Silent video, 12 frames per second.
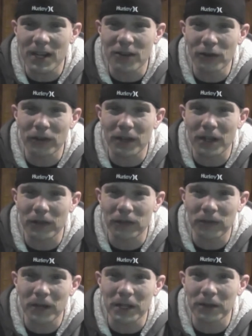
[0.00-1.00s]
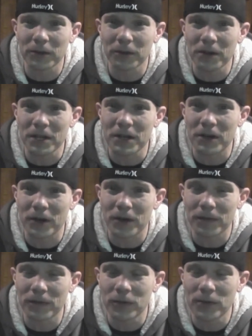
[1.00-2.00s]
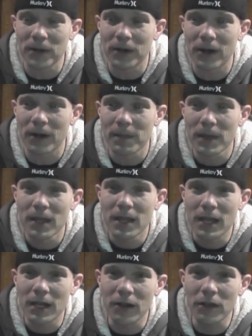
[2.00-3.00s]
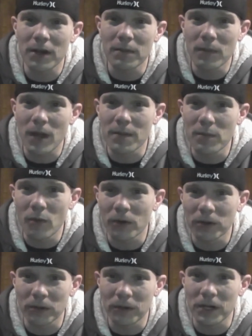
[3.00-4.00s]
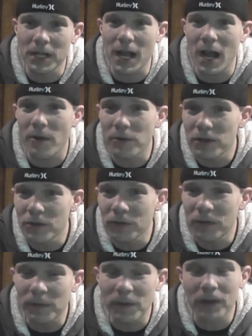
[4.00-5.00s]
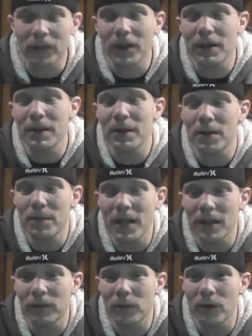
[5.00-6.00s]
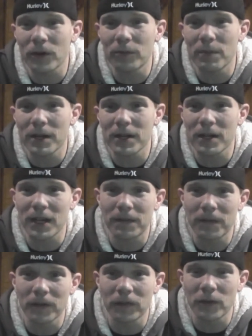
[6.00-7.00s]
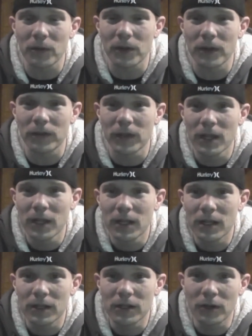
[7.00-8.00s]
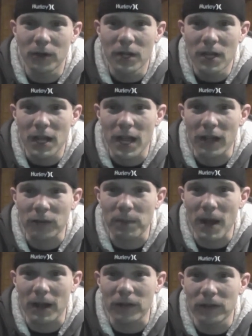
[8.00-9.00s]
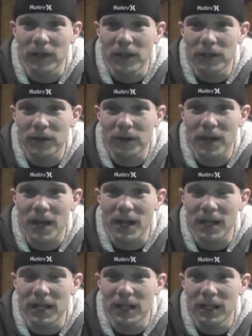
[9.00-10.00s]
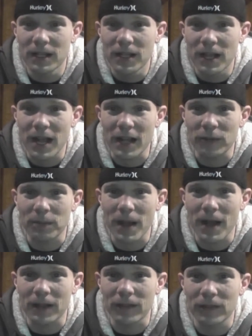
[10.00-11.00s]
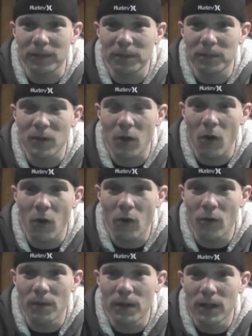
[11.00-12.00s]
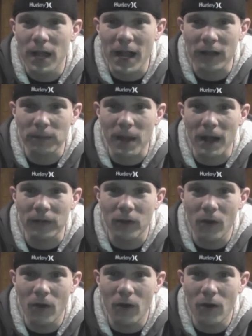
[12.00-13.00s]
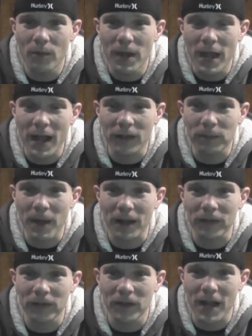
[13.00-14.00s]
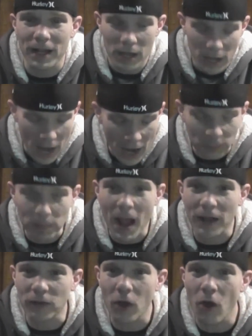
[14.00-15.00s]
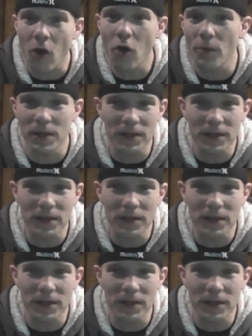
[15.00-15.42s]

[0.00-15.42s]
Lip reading: And there's a slight learning curve to it all. And now that I'm more learning how to use the voice commands, it works better. At first, it was, you know, Xbox, turn on, Xbox, home, Xbox, go home, Xbox, select, Xbox, go home,